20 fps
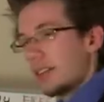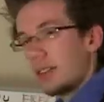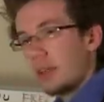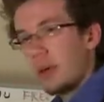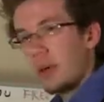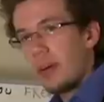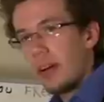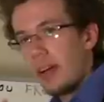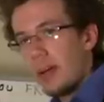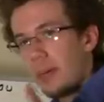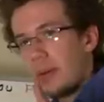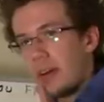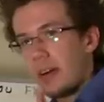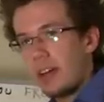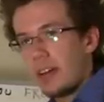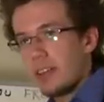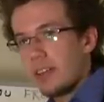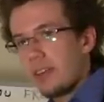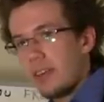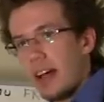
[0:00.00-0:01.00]
Don't worry about
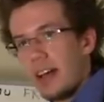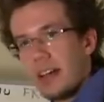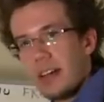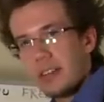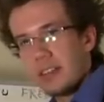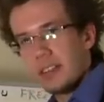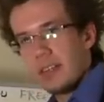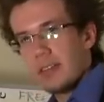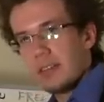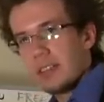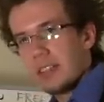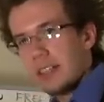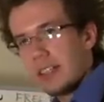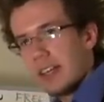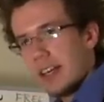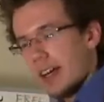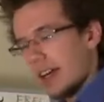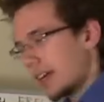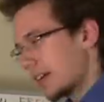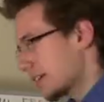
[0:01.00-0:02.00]
all the values and
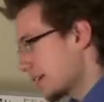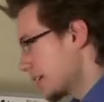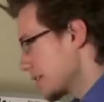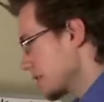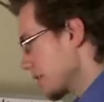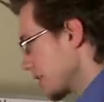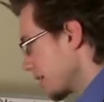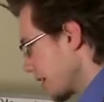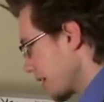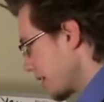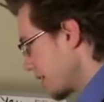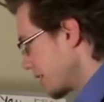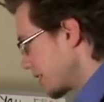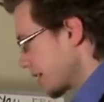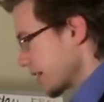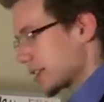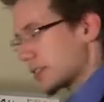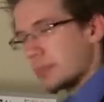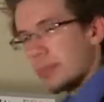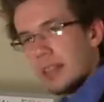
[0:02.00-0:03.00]
everything yet, because I'll get on
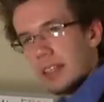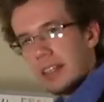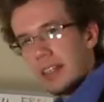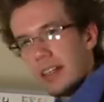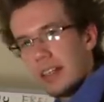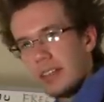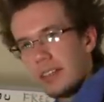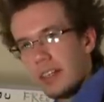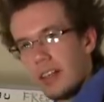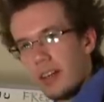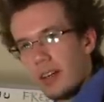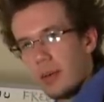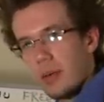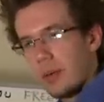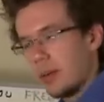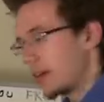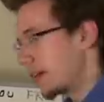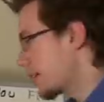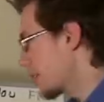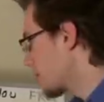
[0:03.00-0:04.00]
to explaining how that
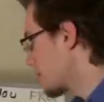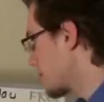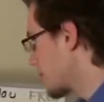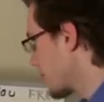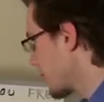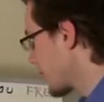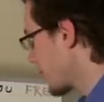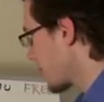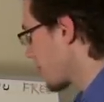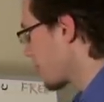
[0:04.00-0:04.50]
all works.